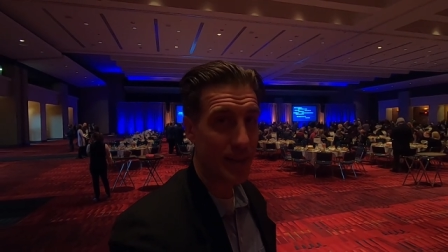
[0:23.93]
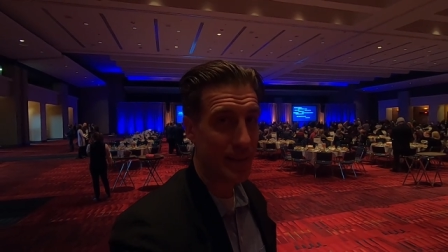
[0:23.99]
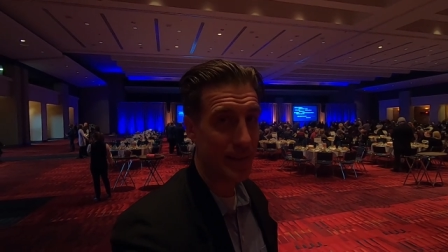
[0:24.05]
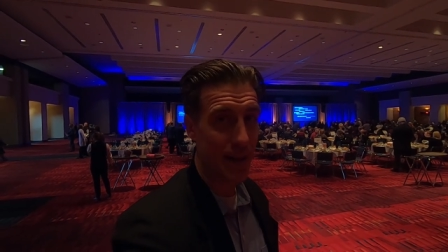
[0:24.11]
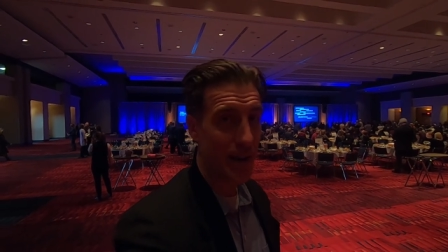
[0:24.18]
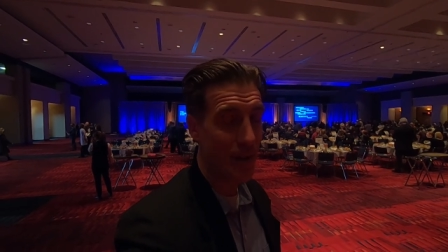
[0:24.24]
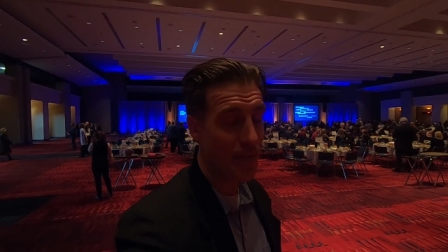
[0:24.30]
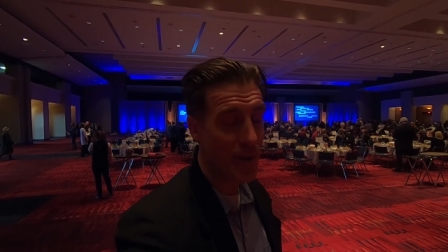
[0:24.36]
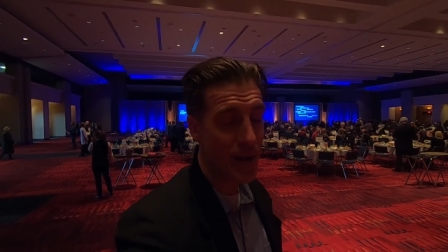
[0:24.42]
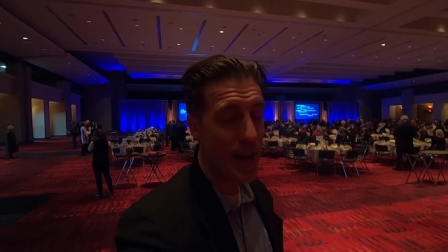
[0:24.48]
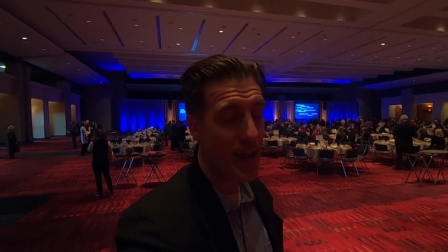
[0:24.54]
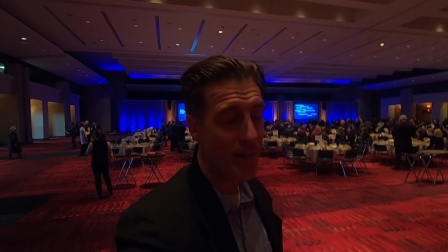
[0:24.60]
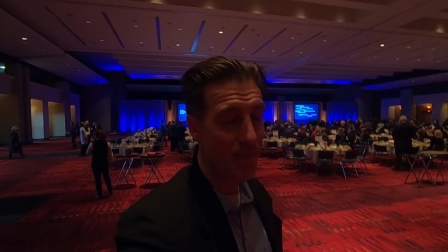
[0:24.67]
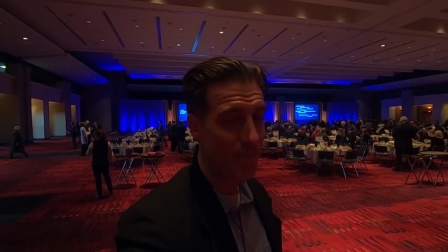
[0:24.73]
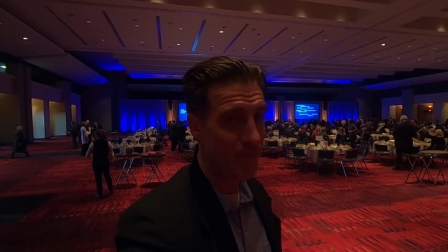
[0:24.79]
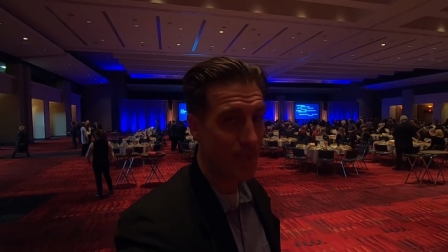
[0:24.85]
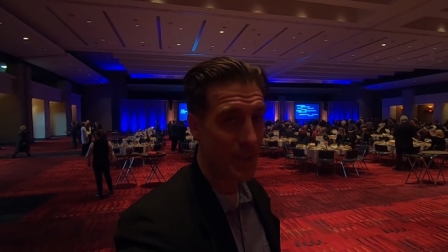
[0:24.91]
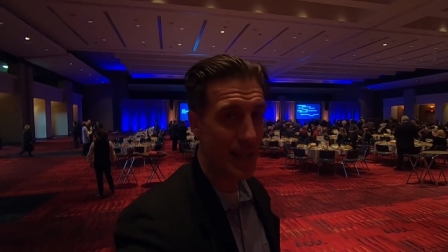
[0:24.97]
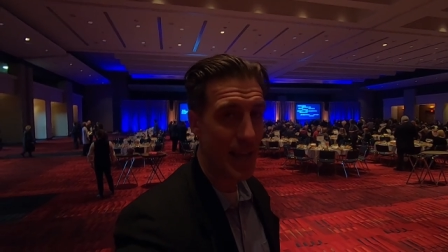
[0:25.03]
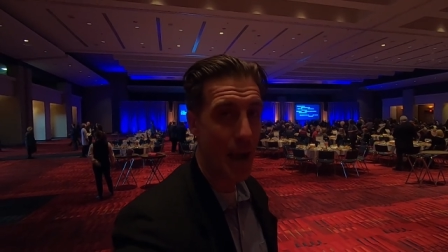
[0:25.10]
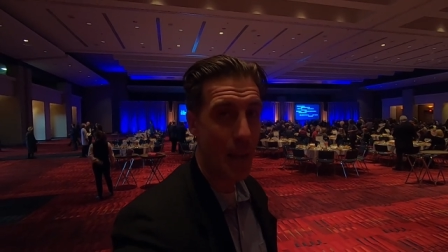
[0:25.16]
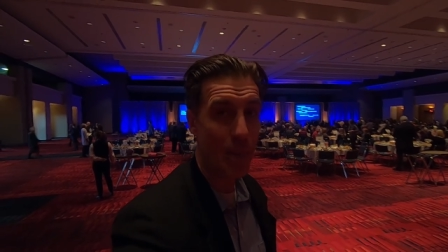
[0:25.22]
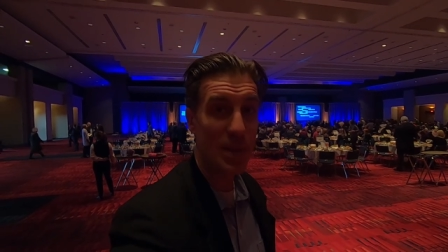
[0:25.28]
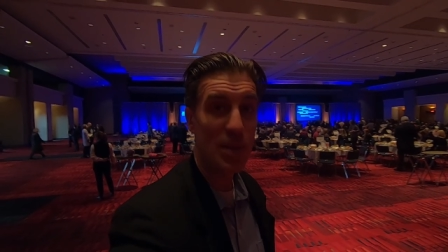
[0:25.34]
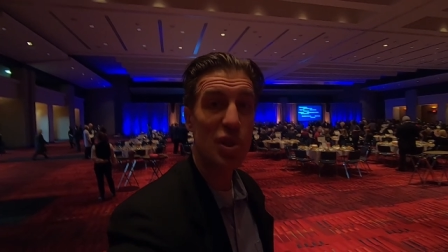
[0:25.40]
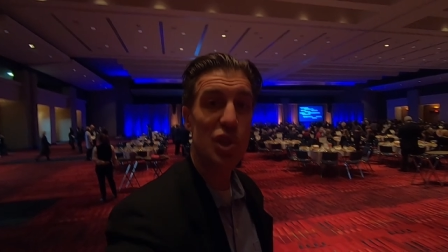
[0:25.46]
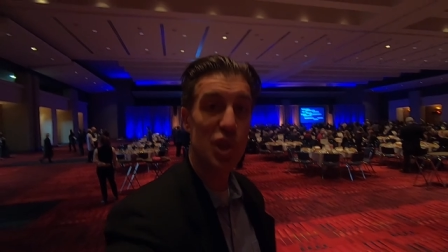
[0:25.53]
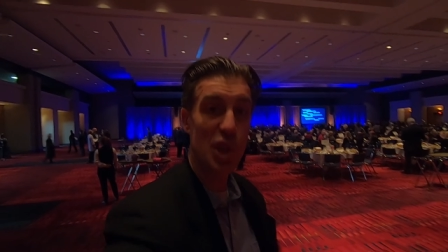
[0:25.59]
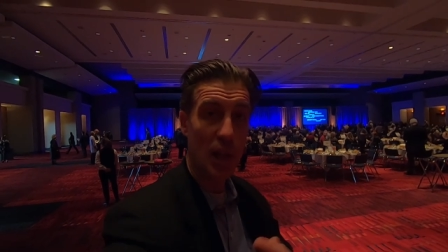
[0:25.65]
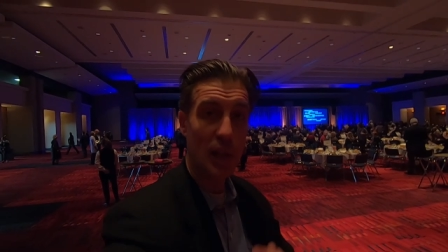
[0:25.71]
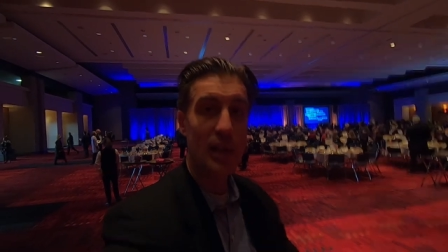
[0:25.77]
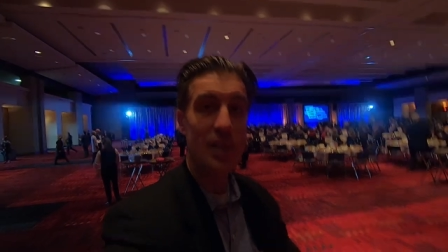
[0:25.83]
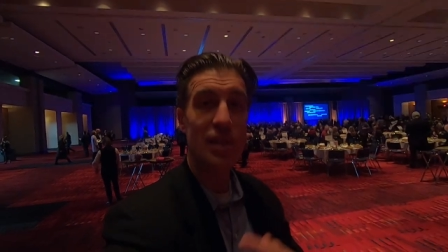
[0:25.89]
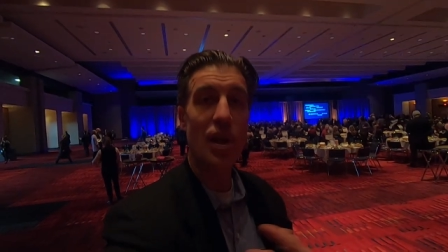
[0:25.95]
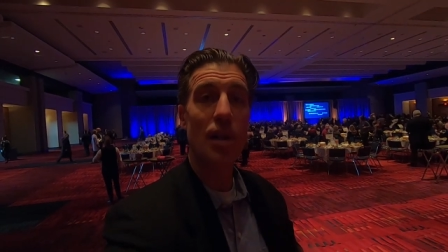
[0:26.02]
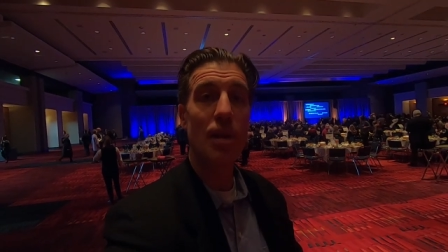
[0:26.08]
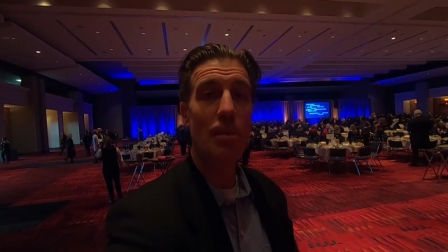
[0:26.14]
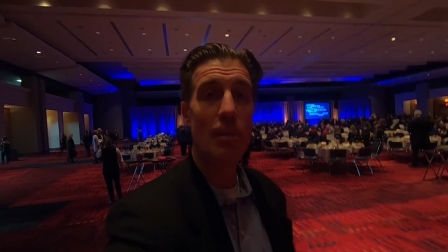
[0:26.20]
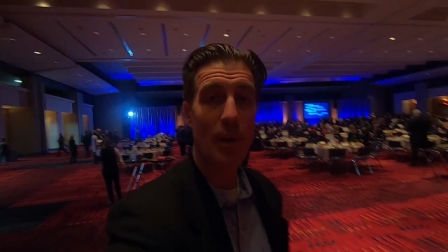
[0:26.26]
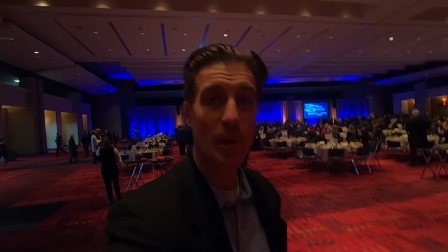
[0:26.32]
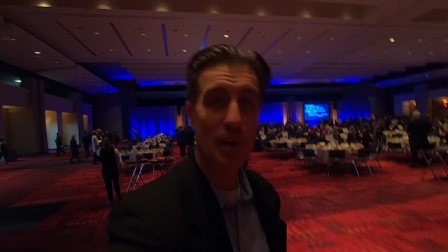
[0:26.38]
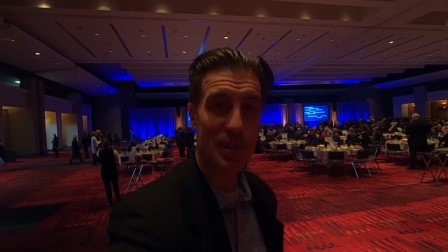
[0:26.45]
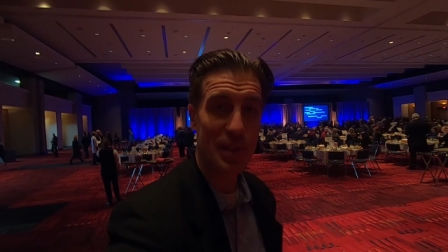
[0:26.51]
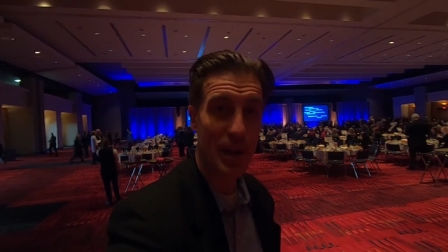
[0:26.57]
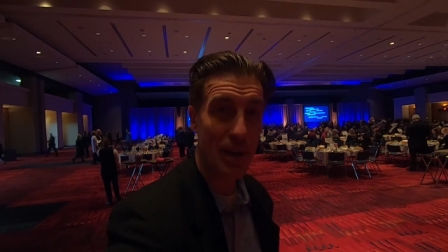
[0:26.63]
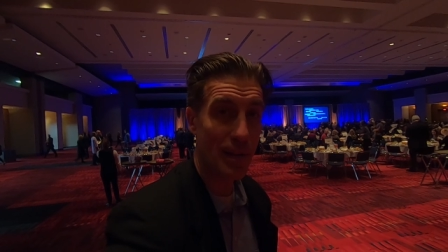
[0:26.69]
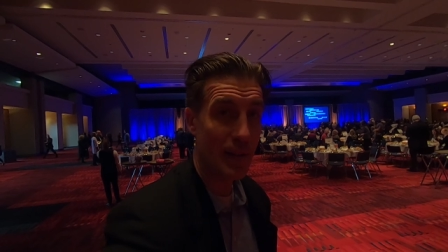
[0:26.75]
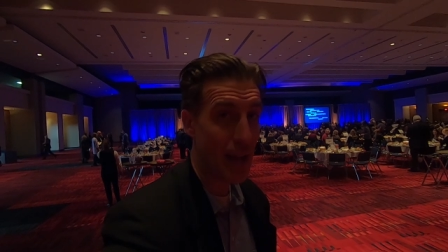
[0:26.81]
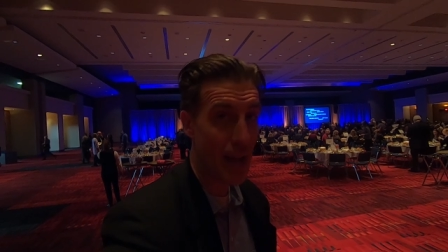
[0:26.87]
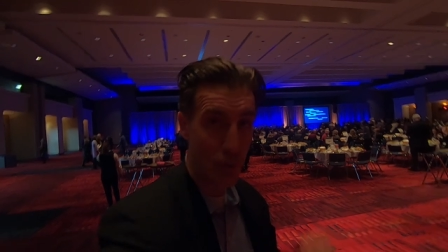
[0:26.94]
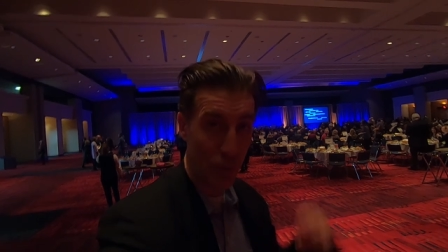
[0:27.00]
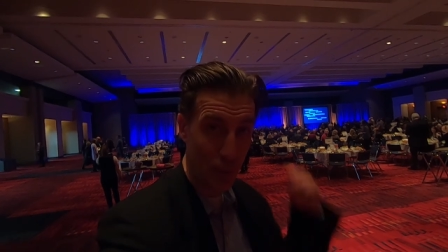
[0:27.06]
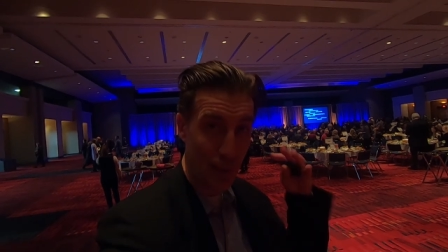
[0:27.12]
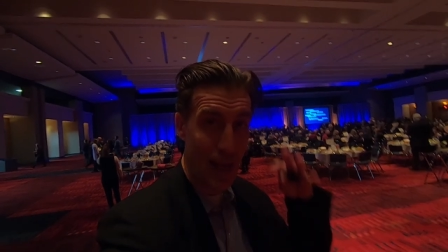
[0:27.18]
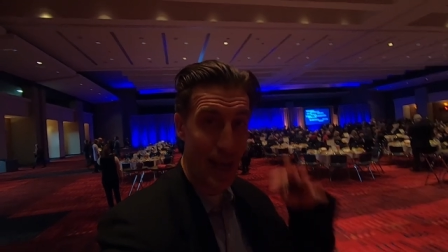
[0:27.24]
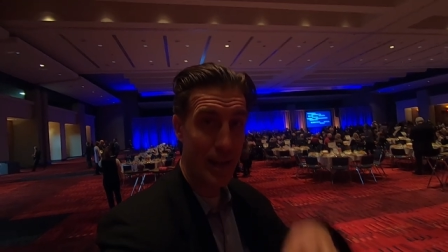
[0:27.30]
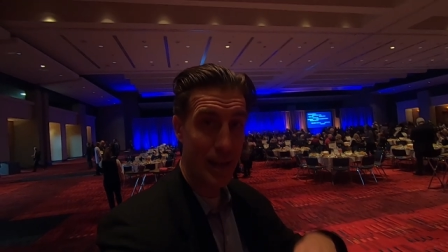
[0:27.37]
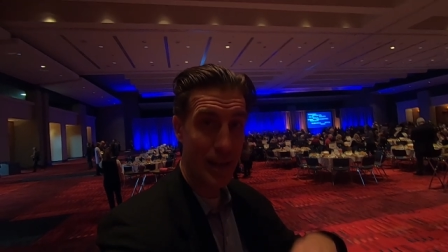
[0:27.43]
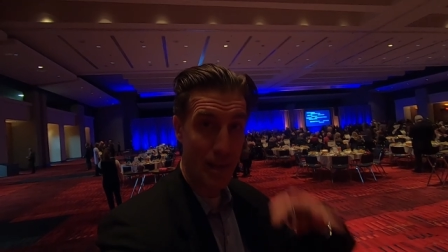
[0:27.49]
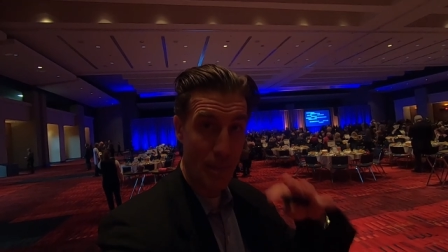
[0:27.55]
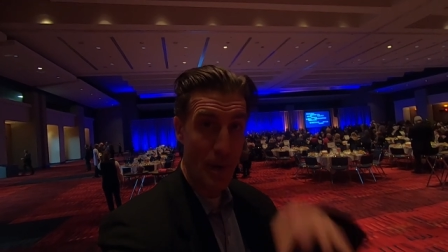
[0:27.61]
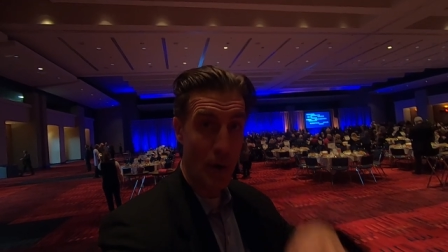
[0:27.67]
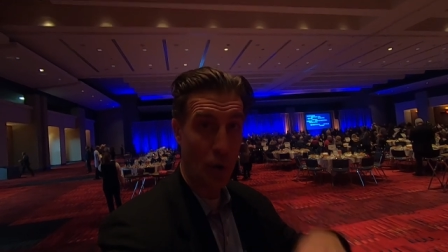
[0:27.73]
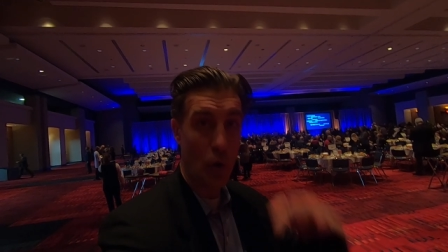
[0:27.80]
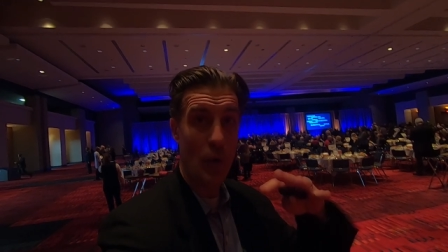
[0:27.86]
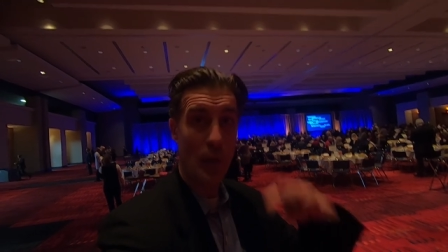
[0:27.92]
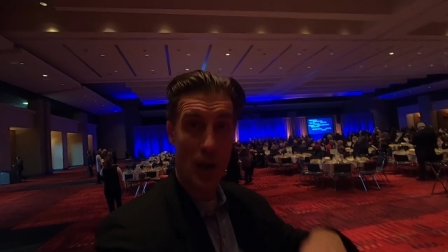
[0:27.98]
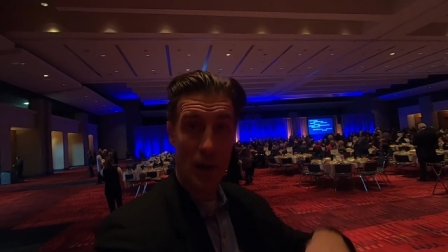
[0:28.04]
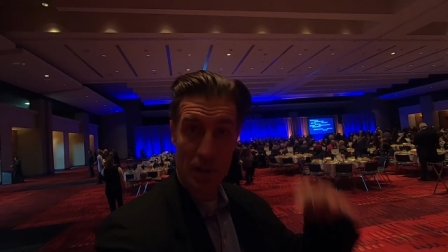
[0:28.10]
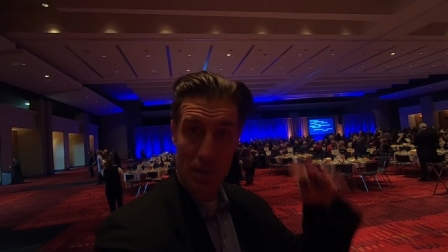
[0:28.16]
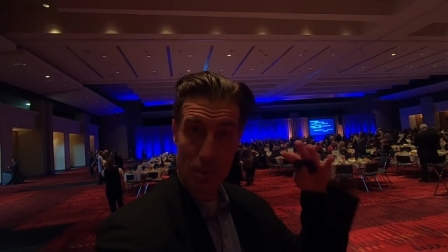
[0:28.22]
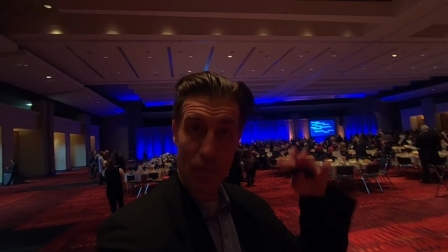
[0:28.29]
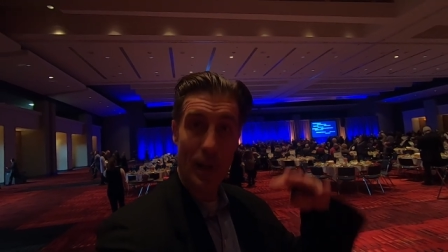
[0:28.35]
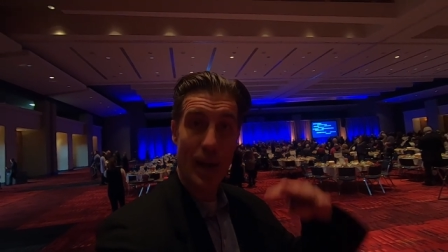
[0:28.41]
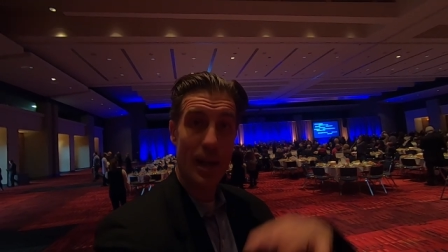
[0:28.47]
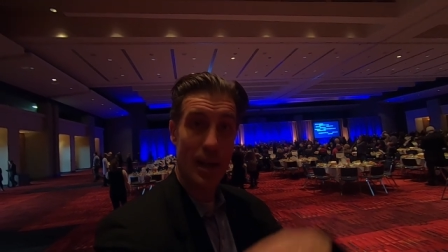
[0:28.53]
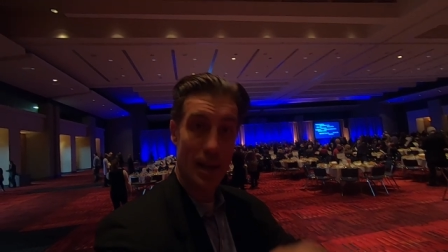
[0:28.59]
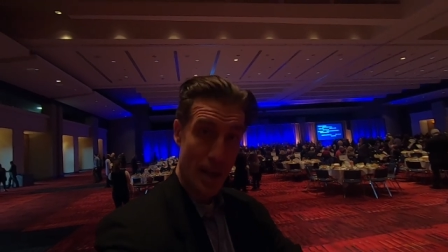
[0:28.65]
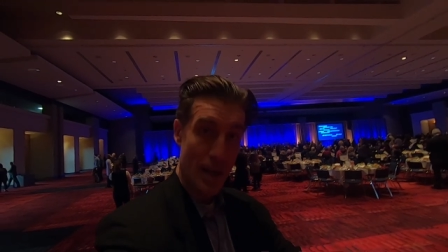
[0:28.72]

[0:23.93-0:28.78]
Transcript: It's not every day this happens. Sully Sullenberger's here, the guy who landed the Miracle on the Hudson plane